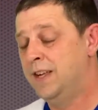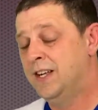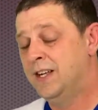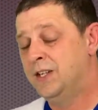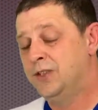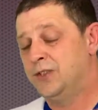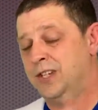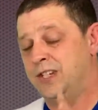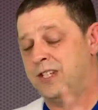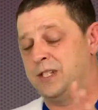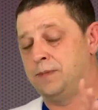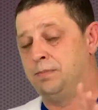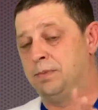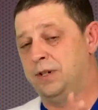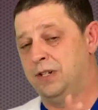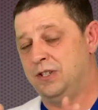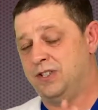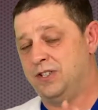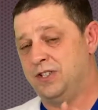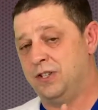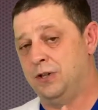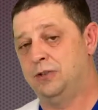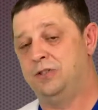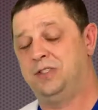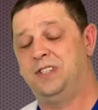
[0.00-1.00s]
So I just
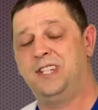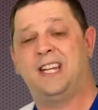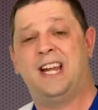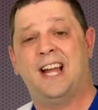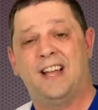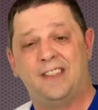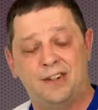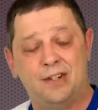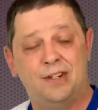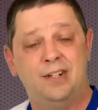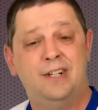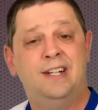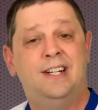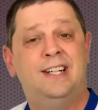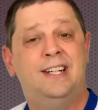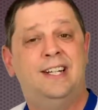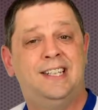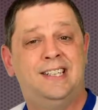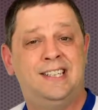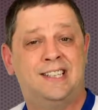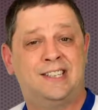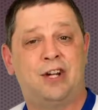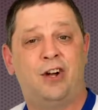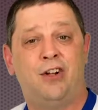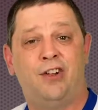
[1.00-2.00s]
merged those together
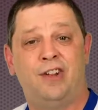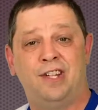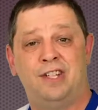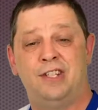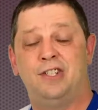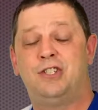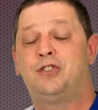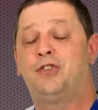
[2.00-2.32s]
and call it